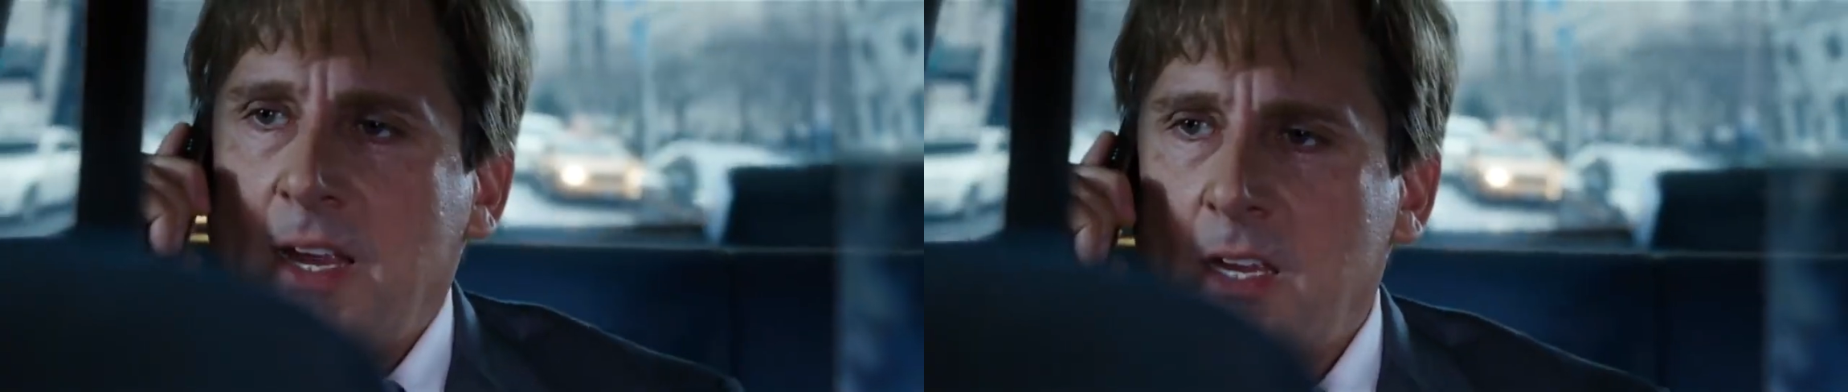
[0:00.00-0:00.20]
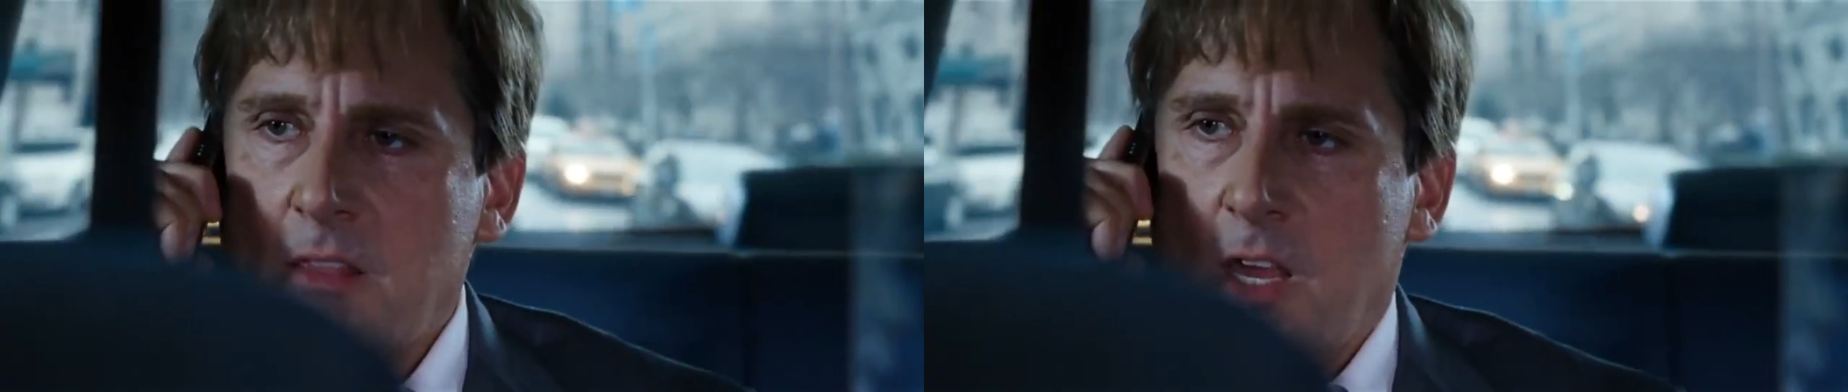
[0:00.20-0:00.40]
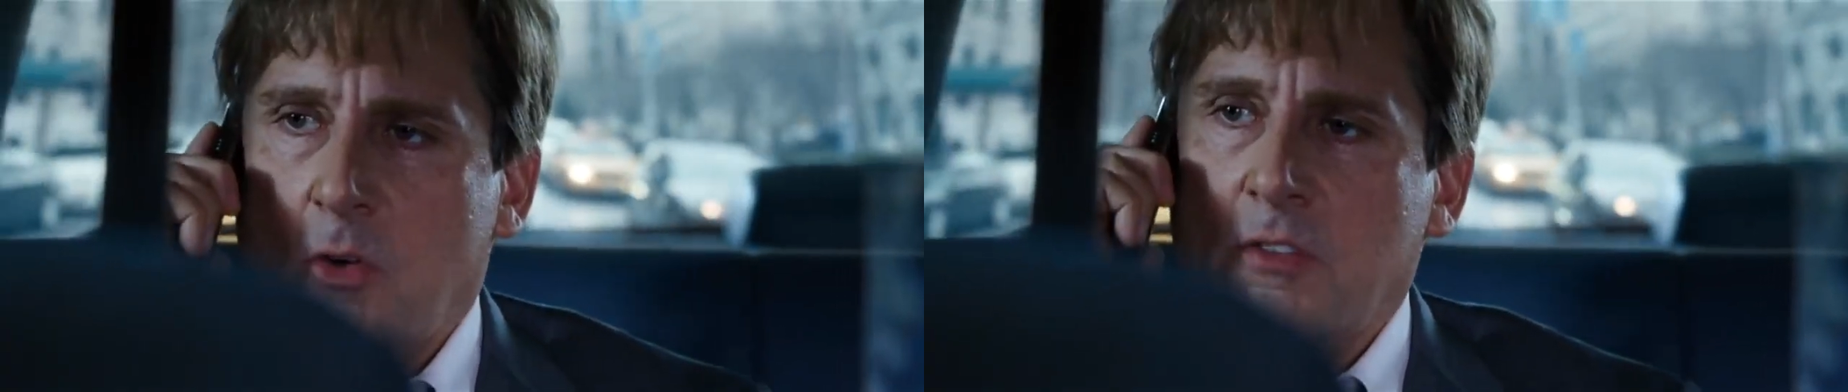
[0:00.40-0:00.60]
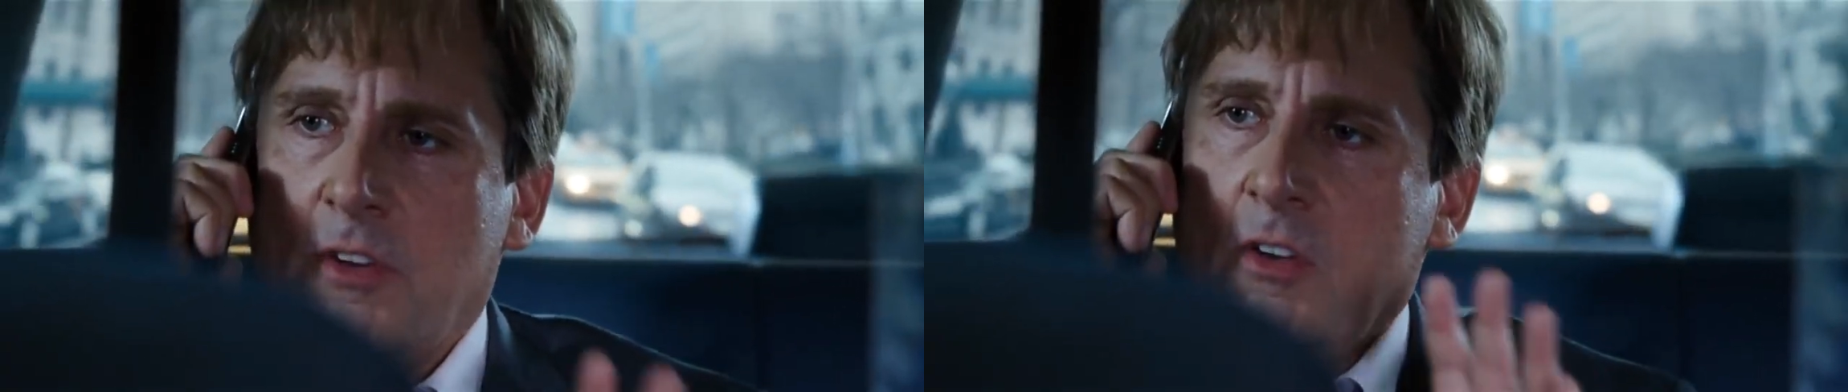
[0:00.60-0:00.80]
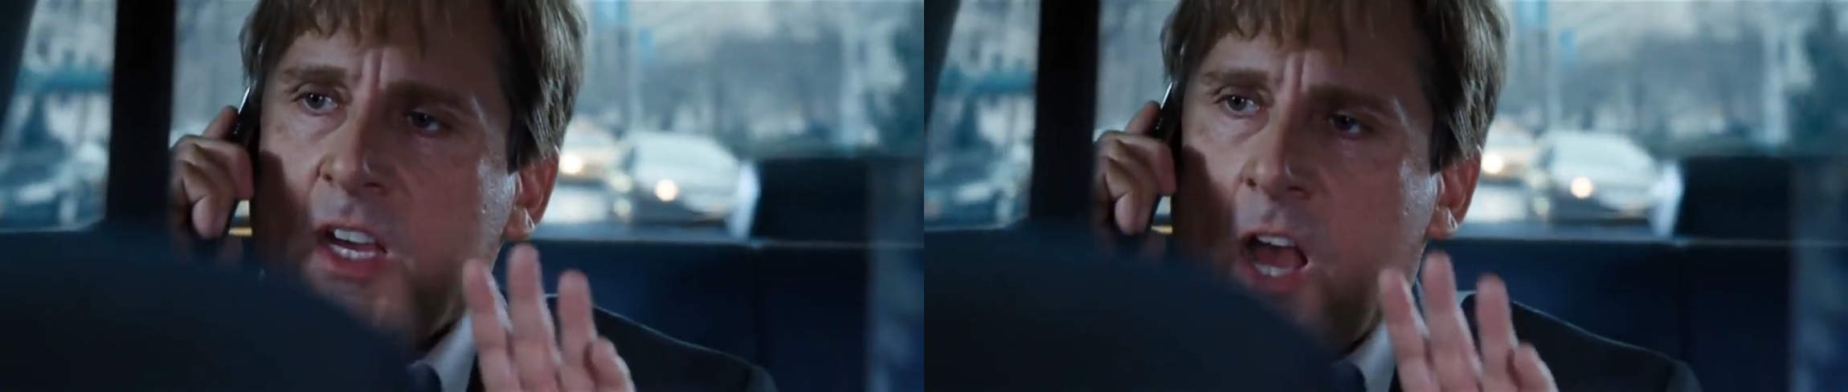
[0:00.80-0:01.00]
back in there and
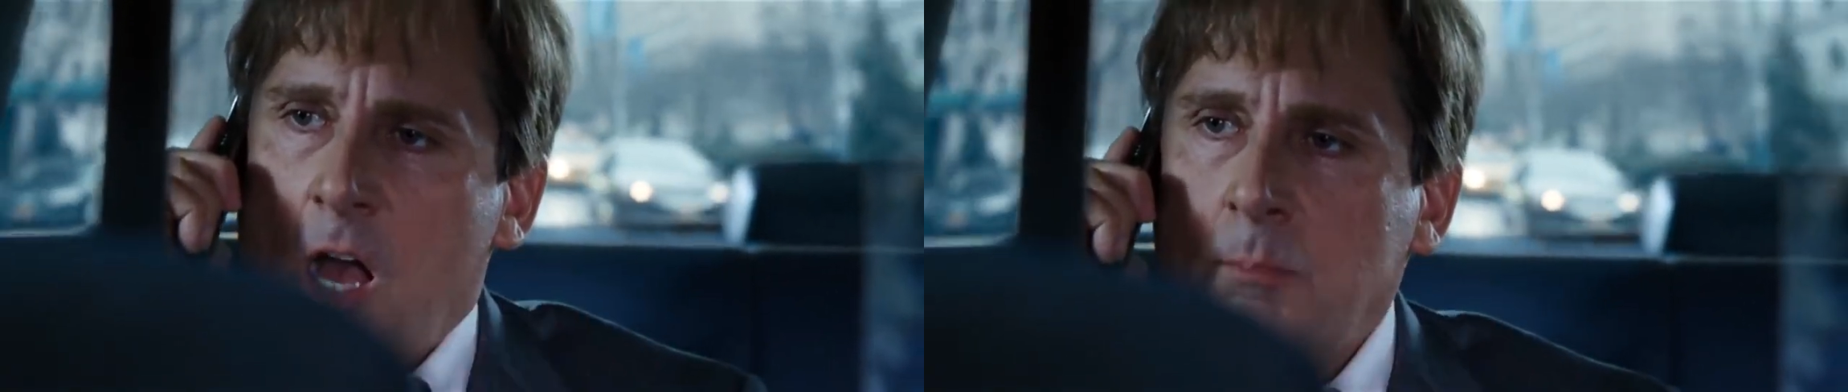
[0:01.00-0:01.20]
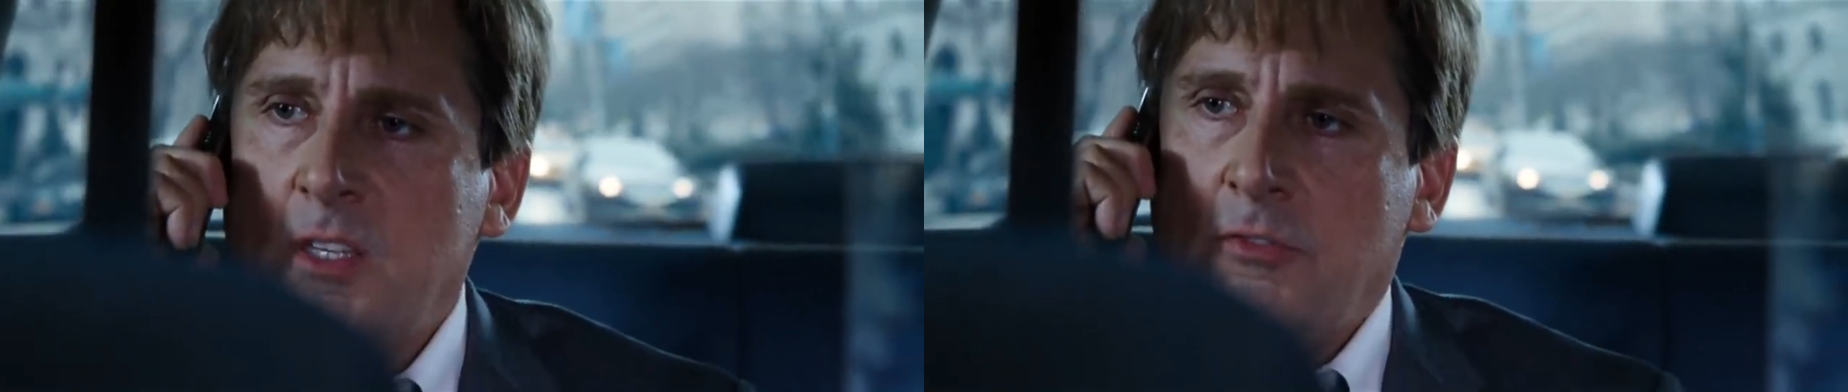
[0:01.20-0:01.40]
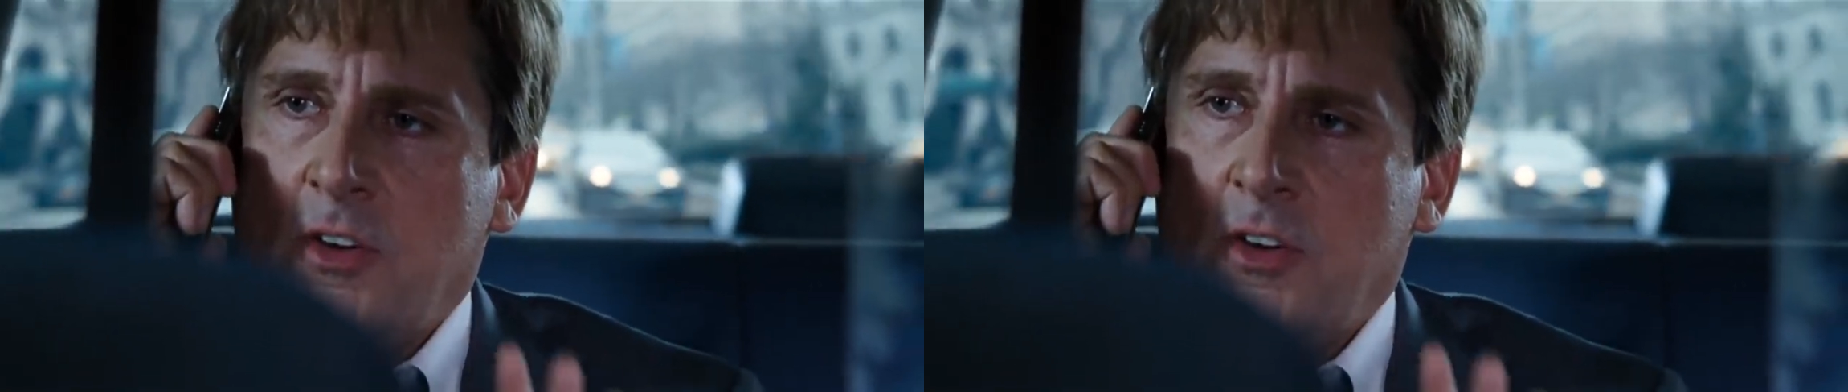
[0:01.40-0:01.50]
very calmly,